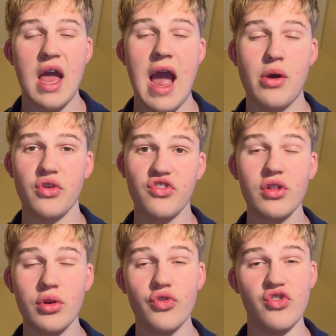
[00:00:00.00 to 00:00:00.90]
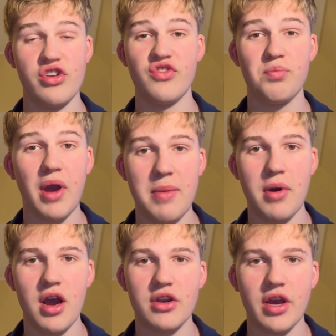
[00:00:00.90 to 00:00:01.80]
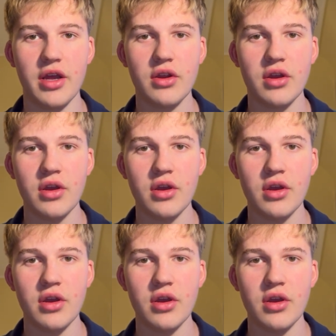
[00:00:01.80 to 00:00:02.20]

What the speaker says: Our solution is bipartite.